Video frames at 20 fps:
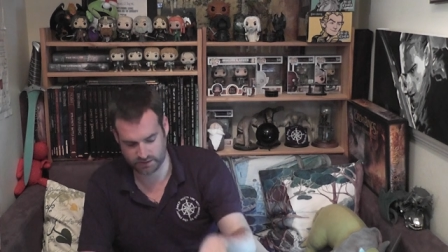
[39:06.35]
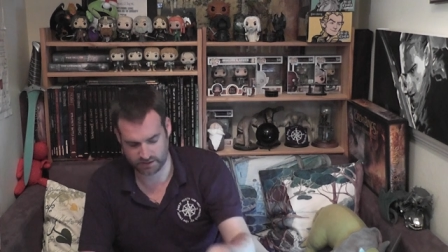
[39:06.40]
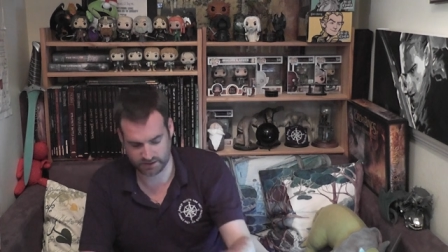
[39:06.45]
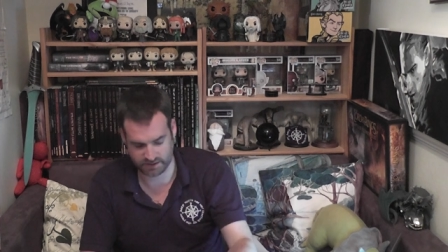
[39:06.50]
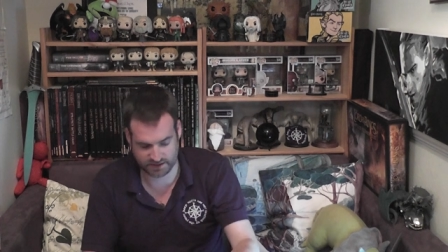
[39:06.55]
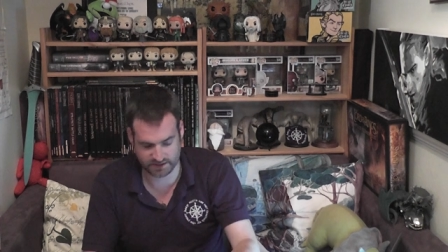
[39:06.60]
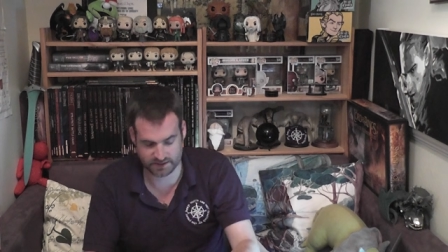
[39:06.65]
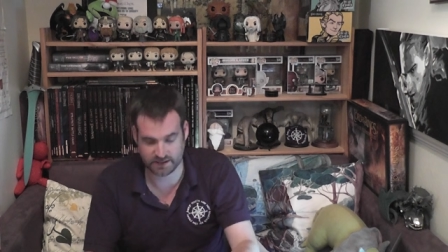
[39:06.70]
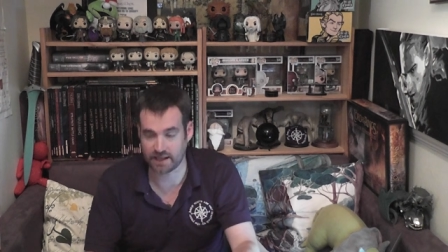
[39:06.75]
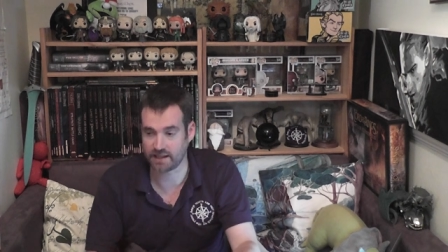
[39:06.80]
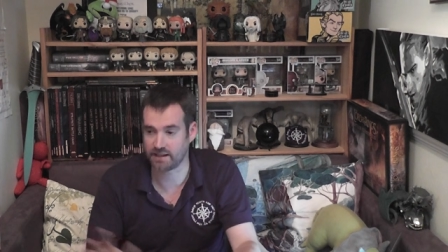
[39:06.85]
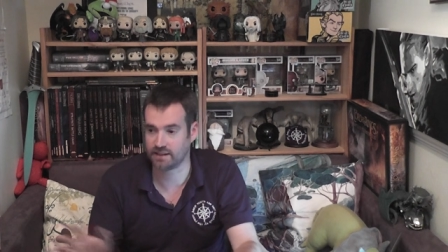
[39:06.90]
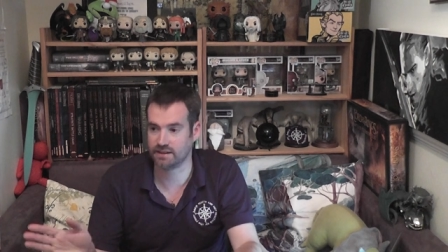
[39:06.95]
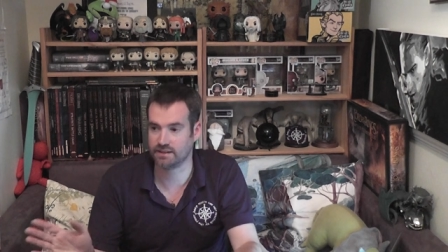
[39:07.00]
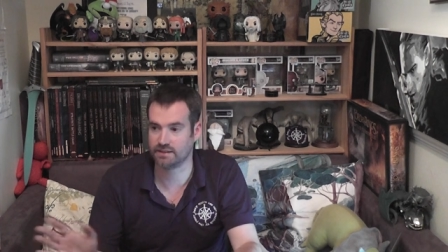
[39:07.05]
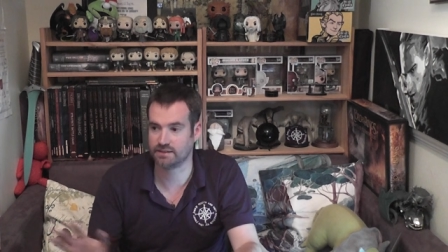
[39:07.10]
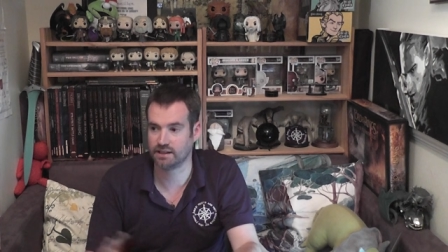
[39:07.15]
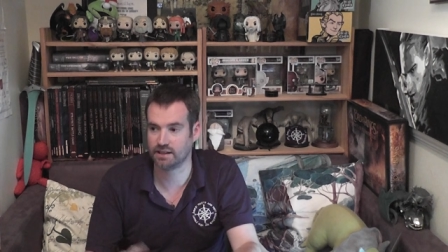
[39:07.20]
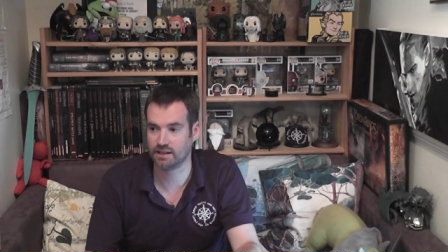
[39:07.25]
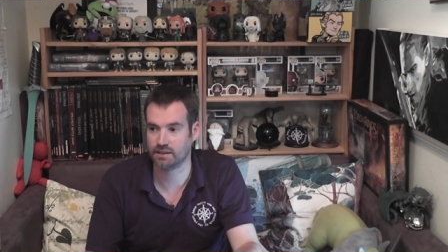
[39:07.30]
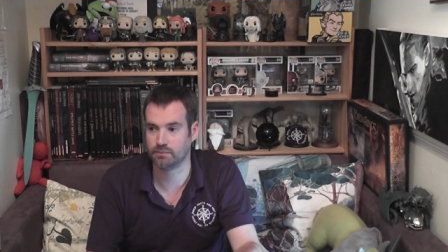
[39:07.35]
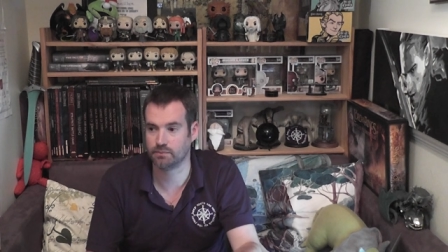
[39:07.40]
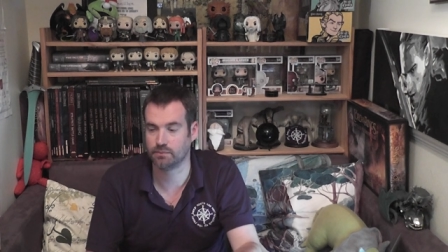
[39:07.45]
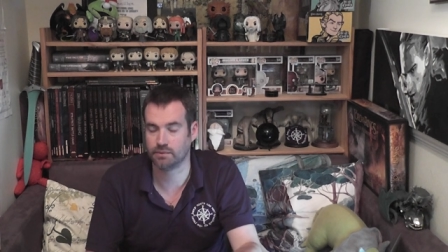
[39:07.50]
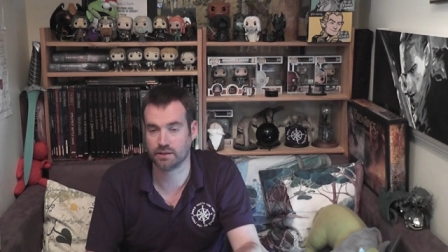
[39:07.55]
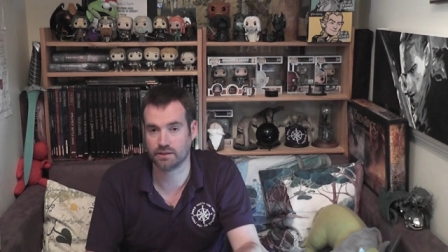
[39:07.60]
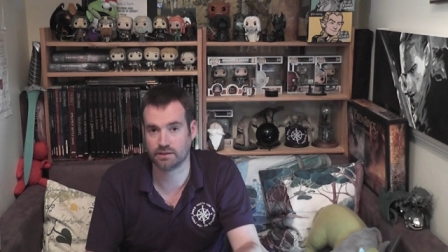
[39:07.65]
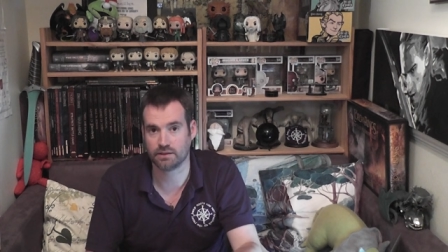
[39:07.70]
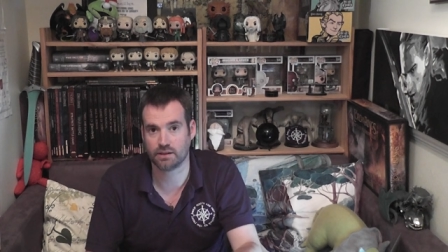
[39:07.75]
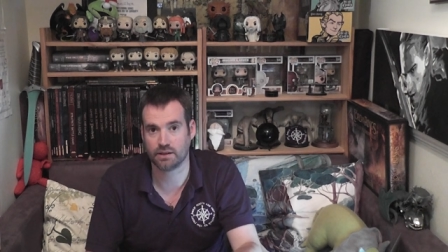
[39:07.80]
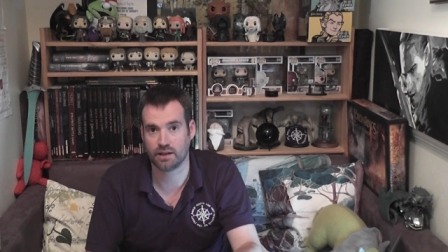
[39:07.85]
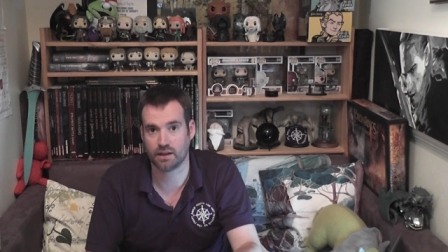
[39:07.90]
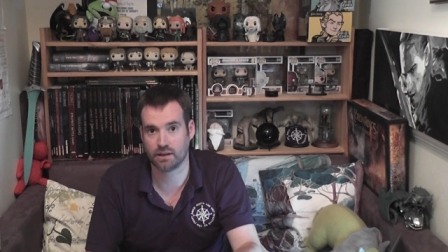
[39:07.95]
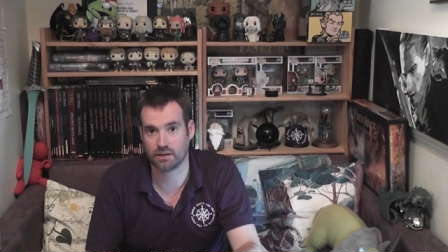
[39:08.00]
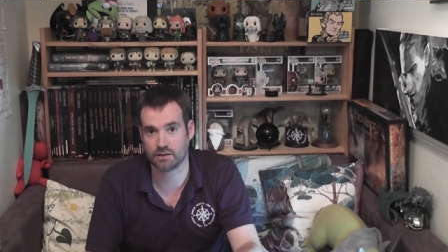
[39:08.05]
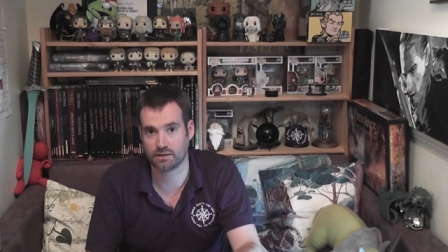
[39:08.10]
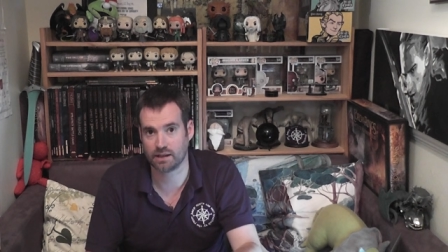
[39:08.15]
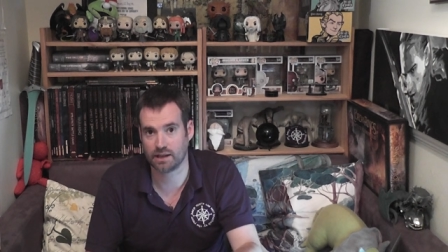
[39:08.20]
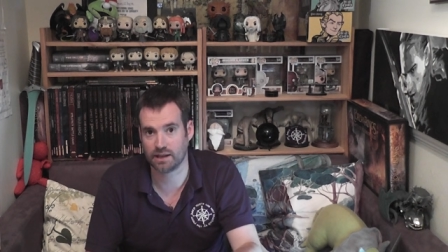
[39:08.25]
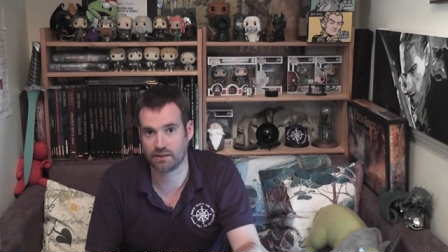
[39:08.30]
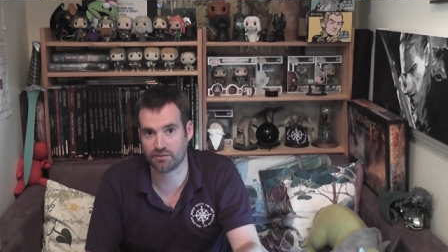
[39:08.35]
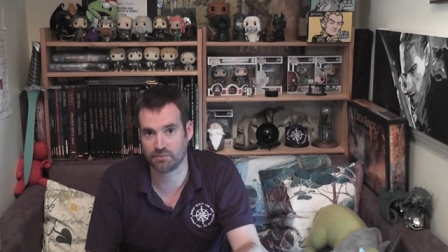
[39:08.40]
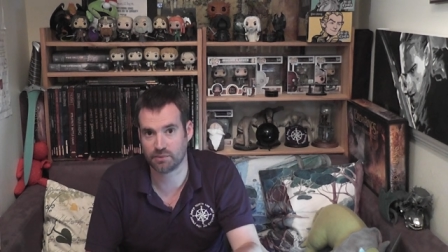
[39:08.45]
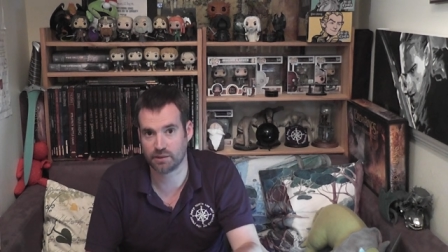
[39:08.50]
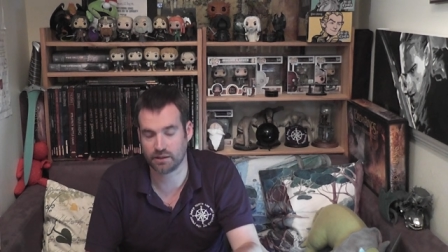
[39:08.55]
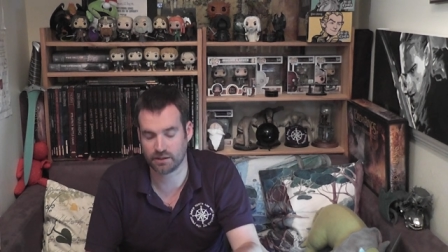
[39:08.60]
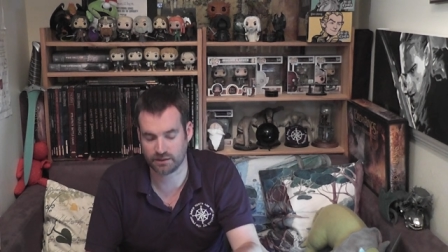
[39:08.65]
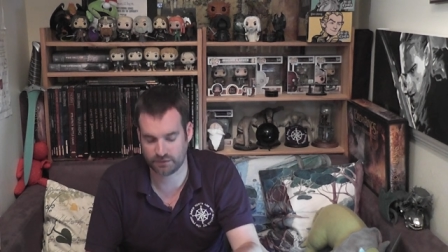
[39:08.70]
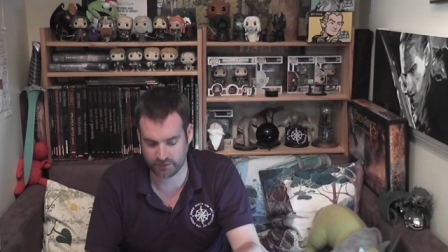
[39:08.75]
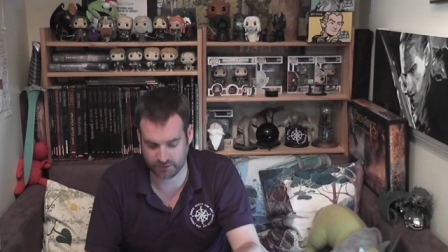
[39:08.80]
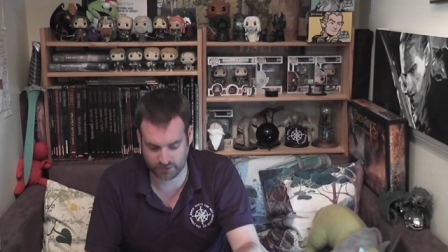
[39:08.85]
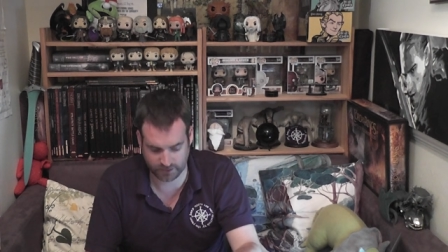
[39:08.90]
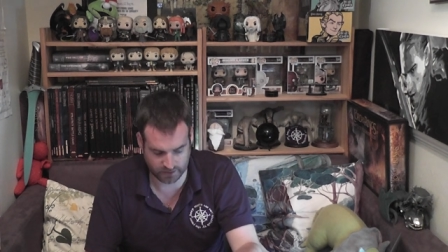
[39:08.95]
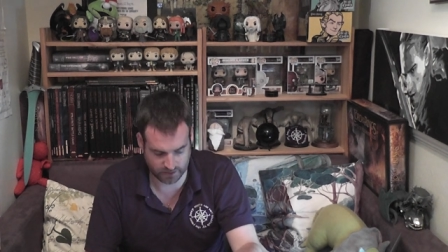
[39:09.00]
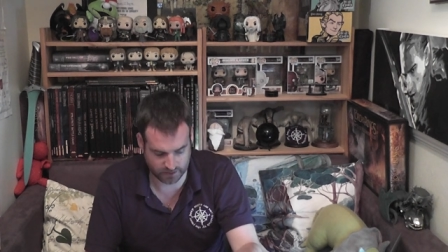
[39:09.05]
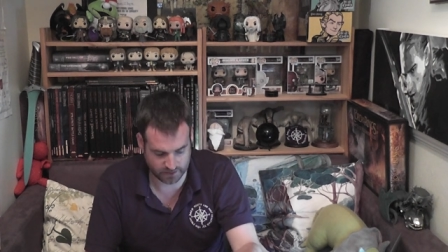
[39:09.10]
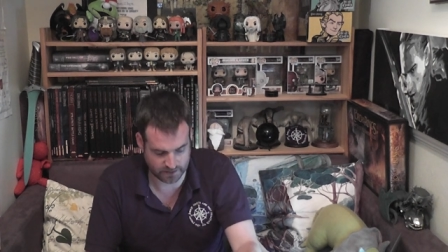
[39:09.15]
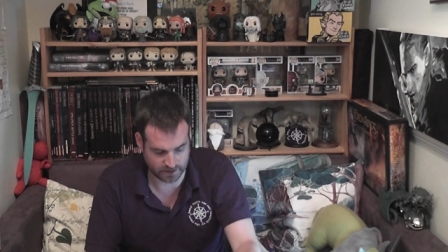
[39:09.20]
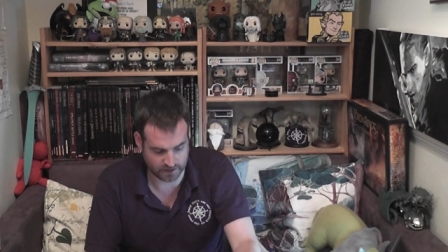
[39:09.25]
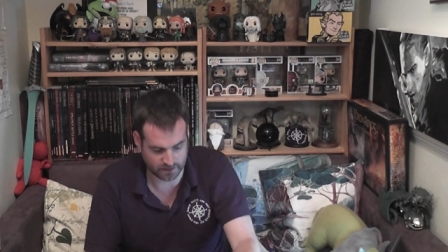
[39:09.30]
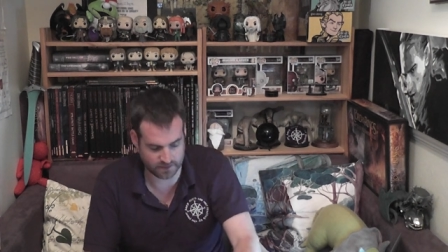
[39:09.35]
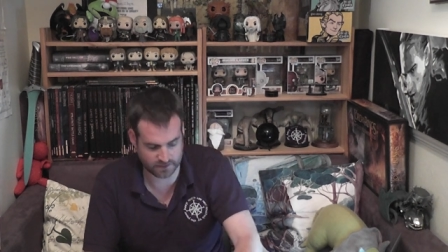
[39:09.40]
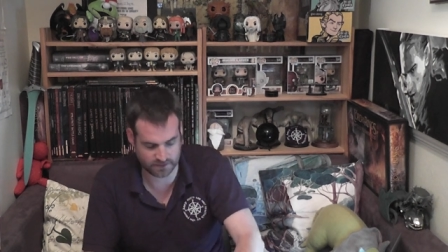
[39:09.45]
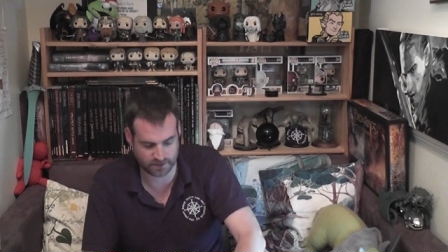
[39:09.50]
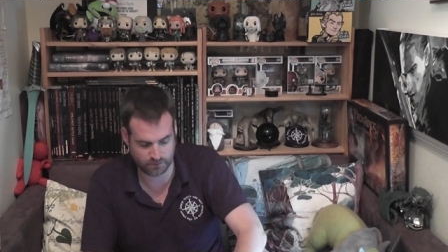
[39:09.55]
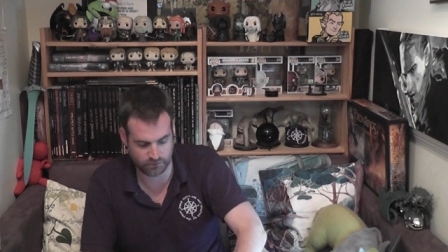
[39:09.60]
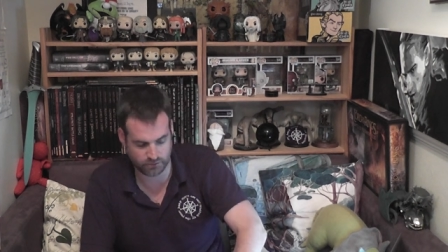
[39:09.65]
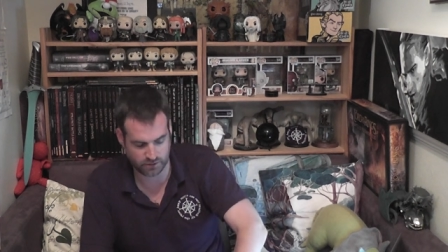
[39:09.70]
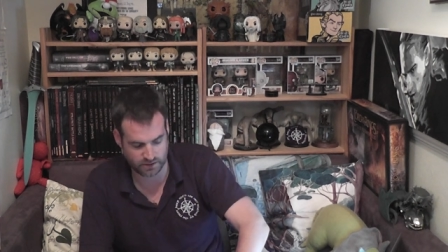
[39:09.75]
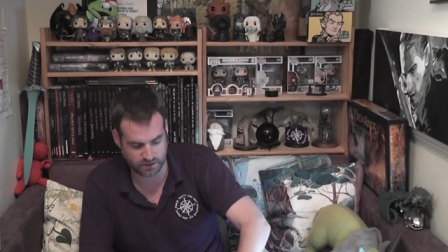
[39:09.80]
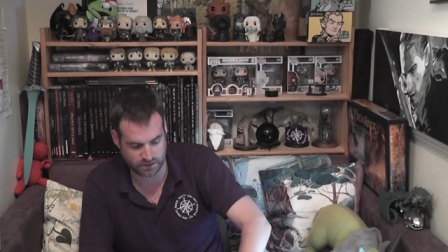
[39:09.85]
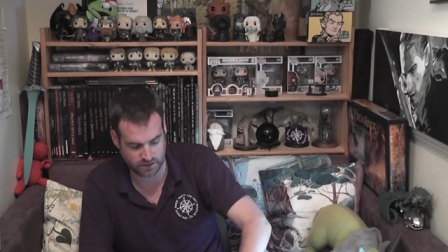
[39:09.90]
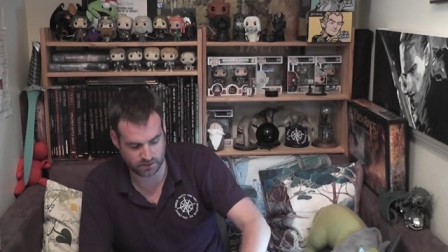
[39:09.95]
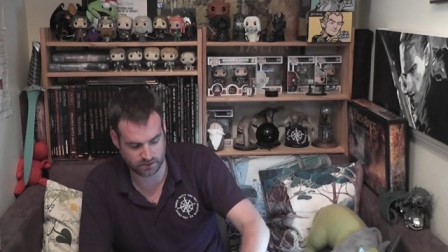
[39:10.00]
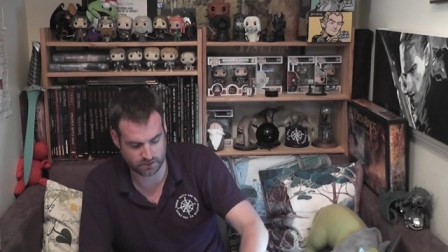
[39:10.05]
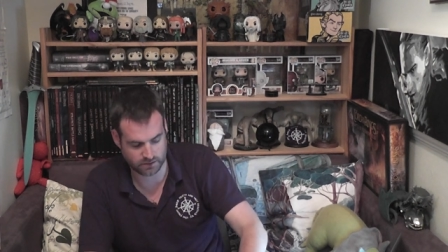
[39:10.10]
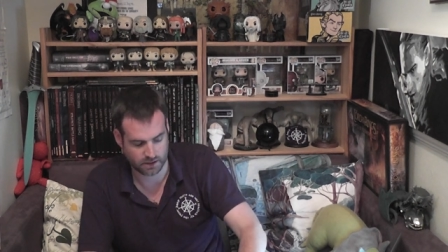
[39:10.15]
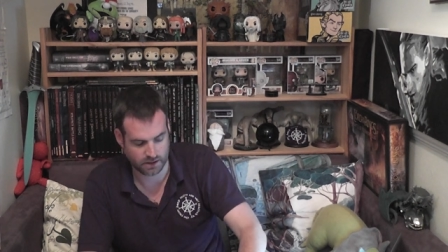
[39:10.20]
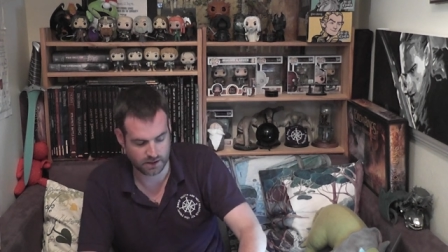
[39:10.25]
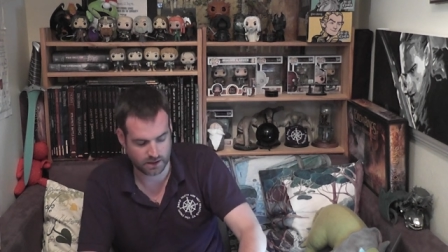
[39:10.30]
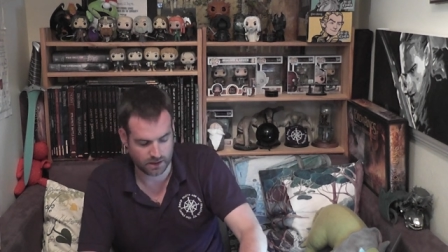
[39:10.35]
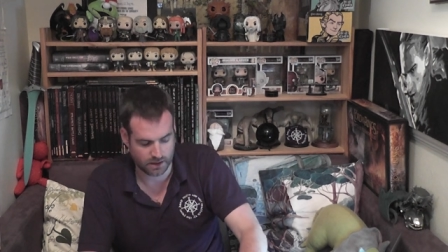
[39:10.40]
So it's exactly the same as I, as I had for my last 15, exactly the same ratios.